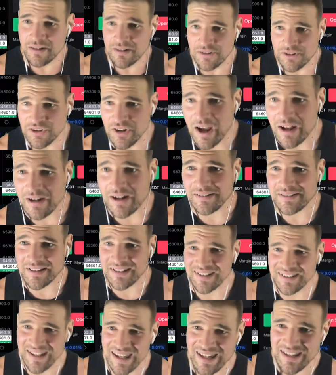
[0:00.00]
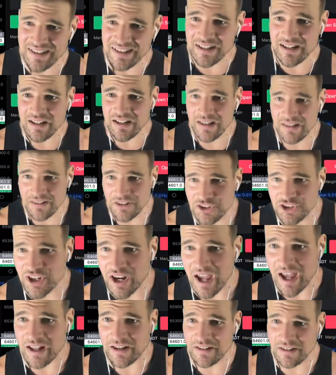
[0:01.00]
Shout out to Stacy in the
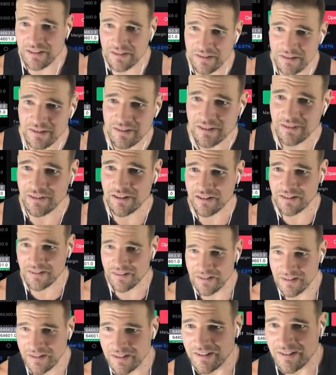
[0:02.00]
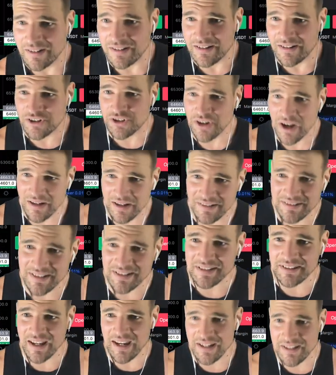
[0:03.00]
chat, all right. Shout out to
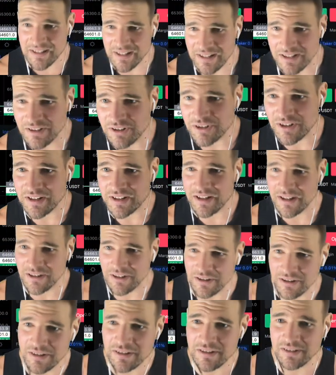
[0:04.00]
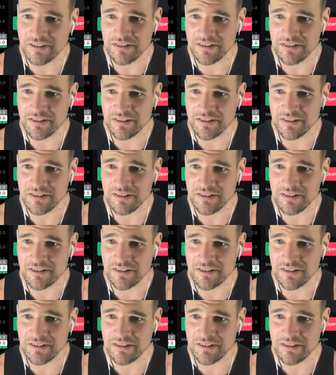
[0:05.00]
Stacy, she's here.